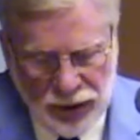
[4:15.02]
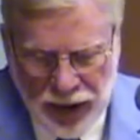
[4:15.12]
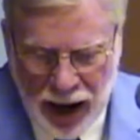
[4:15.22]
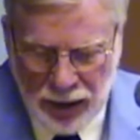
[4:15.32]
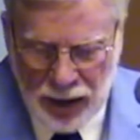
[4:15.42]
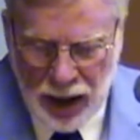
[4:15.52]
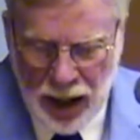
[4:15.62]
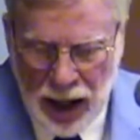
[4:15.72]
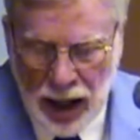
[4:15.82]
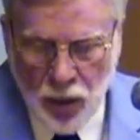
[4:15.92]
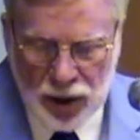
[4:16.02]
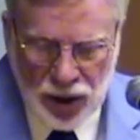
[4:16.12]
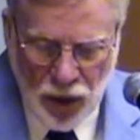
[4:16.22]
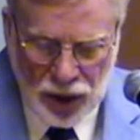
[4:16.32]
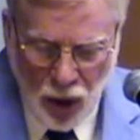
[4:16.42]
found in what's
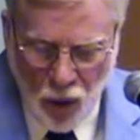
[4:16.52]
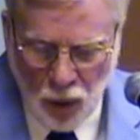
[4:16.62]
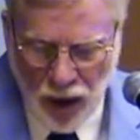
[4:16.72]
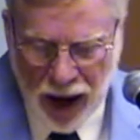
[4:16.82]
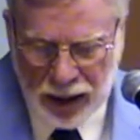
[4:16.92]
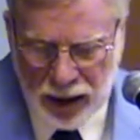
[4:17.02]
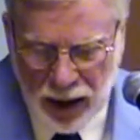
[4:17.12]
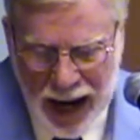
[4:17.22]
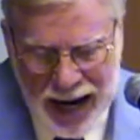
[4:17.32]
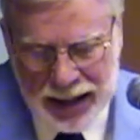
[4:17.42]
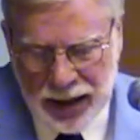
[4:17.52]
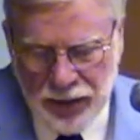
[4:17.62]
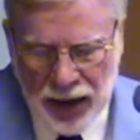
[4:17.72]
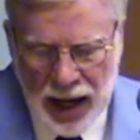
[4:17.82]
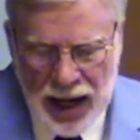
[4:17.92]
known as old rocks? 8,
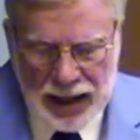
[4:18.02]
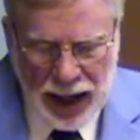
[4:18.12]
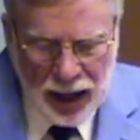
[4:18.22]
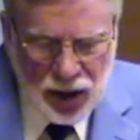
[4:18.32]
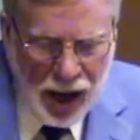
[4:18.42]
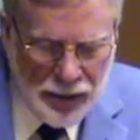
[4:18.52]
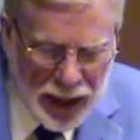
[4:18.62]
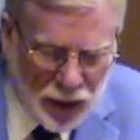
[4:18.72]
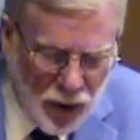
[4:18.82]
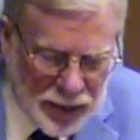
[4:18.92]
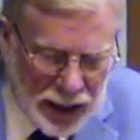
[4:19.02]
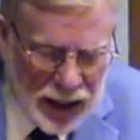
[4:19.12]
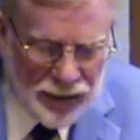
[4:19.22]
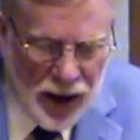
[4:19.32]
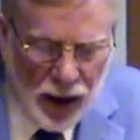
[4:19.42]
tell us how men and
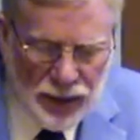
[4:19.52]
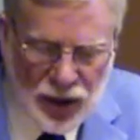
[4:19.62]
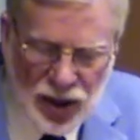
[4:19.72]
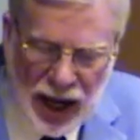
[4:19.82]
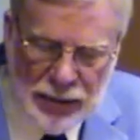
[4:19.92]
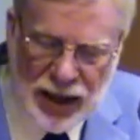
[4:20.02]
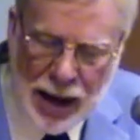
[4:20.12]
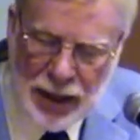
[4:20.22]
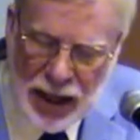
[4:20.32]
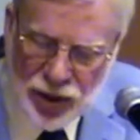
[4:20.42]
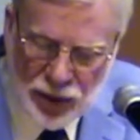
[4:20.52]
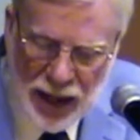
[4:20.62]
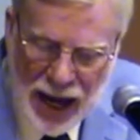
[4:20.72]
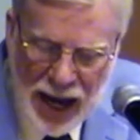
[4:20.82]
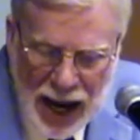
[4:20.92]
women evolved at the same time in
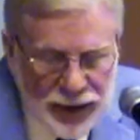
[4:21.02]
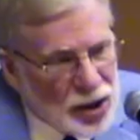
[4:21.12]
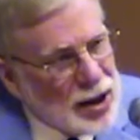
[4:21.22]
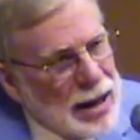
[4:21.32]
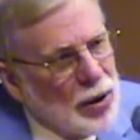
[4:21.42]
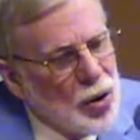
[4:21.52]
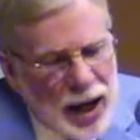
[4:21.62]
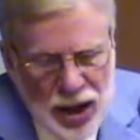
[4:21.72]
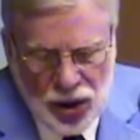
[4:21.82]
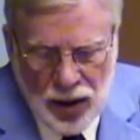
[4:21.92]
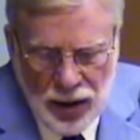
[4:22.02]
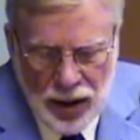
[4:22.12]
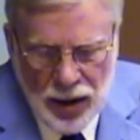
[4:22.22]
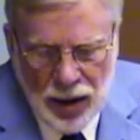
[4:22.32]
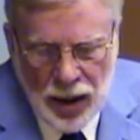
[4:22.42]
history at the same location.
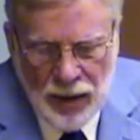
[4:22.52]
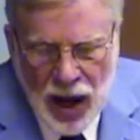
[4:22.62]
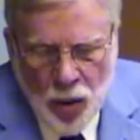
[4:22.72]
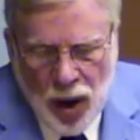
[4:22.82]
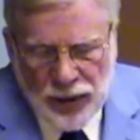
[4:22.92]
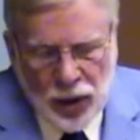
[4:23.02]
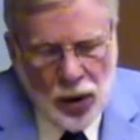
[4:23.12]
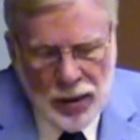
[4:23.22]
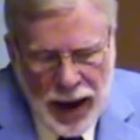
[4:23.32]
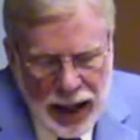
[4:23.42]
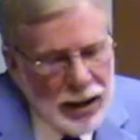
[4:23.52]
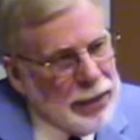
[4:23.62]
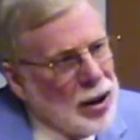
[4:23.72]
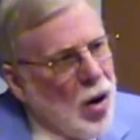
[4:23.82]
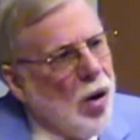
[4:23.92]
What if early man had
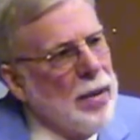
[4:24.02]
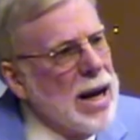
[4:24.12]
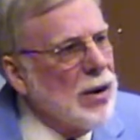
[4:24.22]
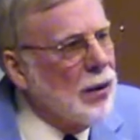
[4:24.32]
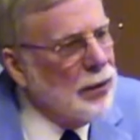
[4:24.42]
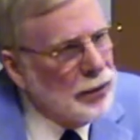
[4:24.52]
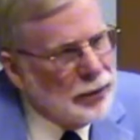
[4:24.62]
been all male?